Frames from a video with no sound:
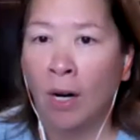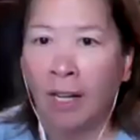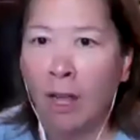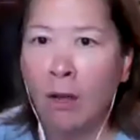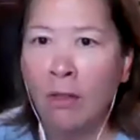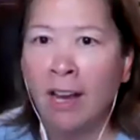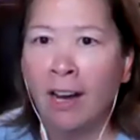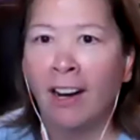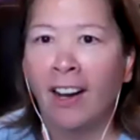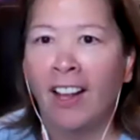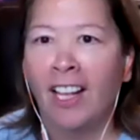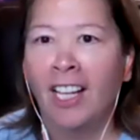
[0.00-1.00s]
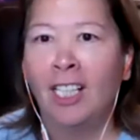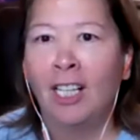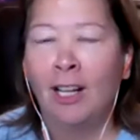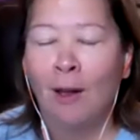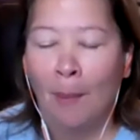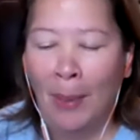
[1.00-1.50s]
go. Oh my there. gosh.
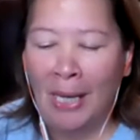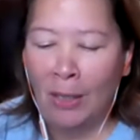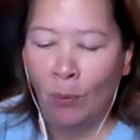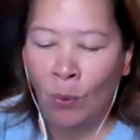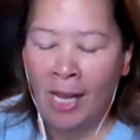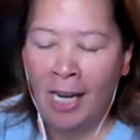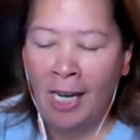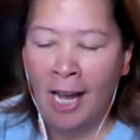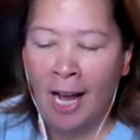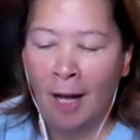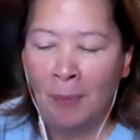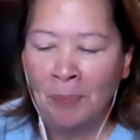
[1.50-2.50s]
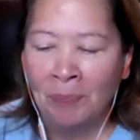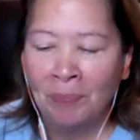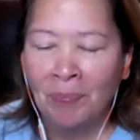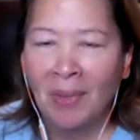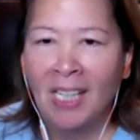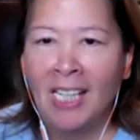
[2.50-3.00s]
Yeah. But when um,
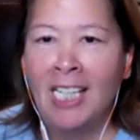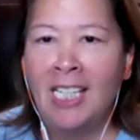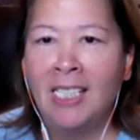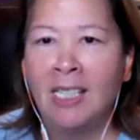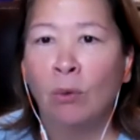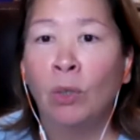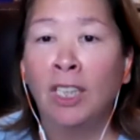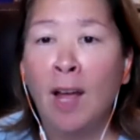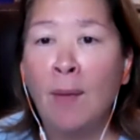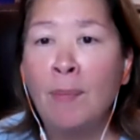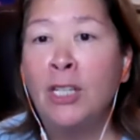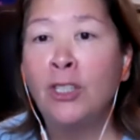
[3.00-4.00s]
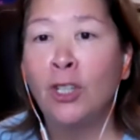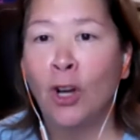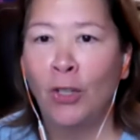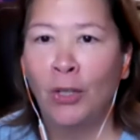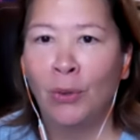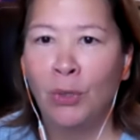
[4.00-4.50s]
he said, Well, let me show
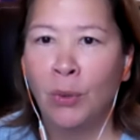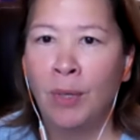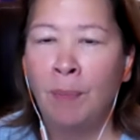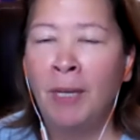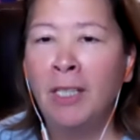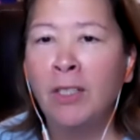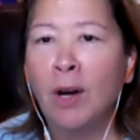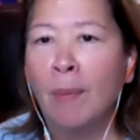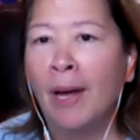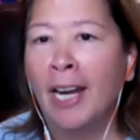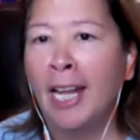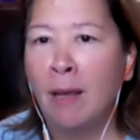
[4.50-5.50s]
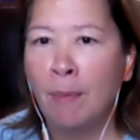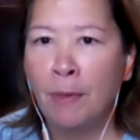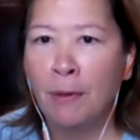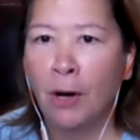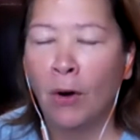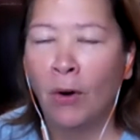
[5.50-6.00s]
you. So he picked her up on a hip
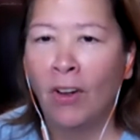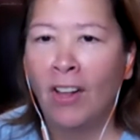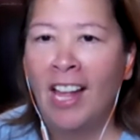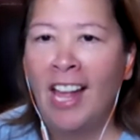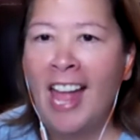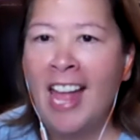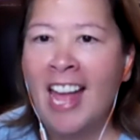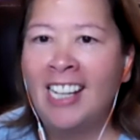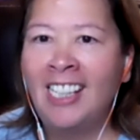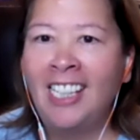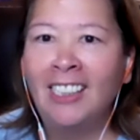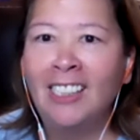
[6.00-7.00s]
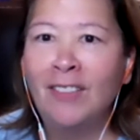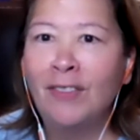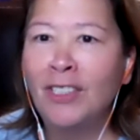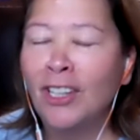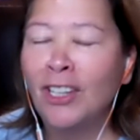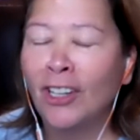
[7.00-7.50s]
throw and he
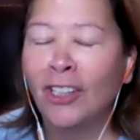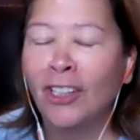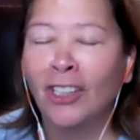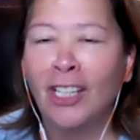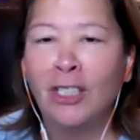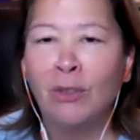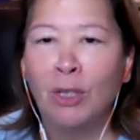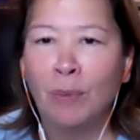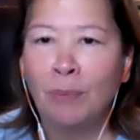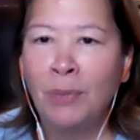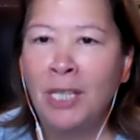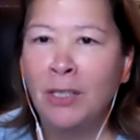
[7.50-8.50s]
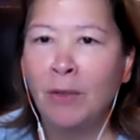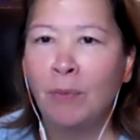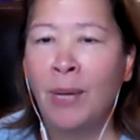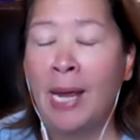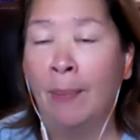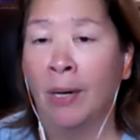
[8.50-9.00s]
lifted her like she was a piece of
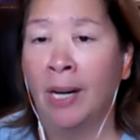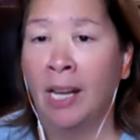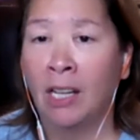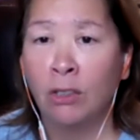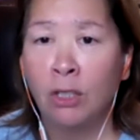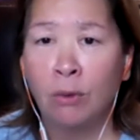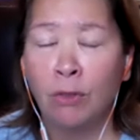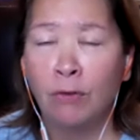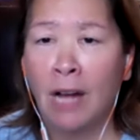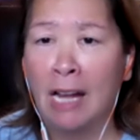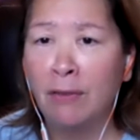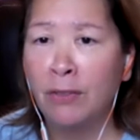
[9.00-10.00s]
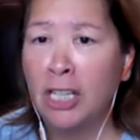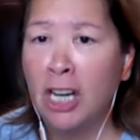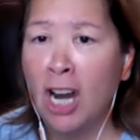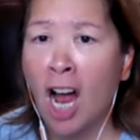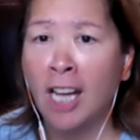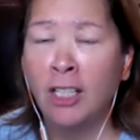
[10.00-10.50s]
paper now. She was five foot
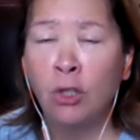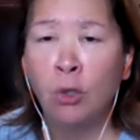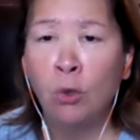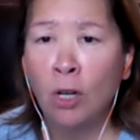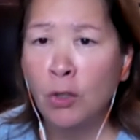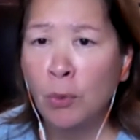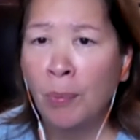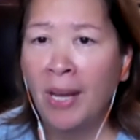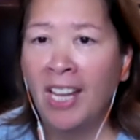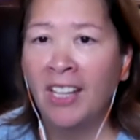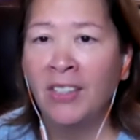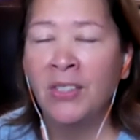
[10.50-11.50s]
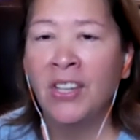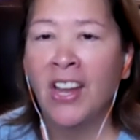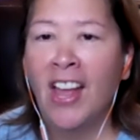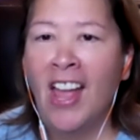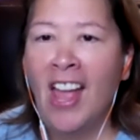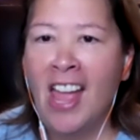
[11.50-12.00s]
nine, 200 pounds,
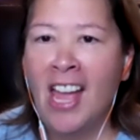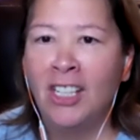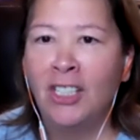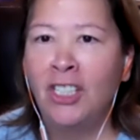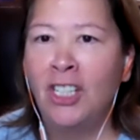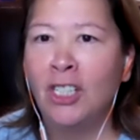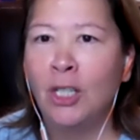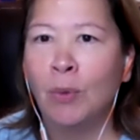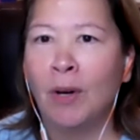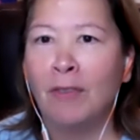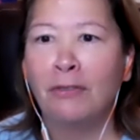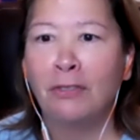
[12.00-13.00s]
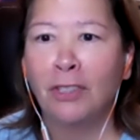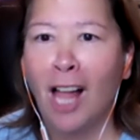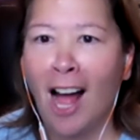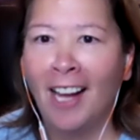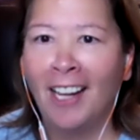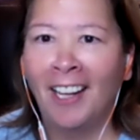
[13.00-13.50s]
wow. and she just went
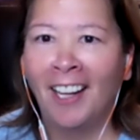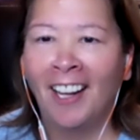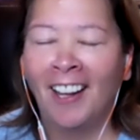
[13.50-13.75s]
flying.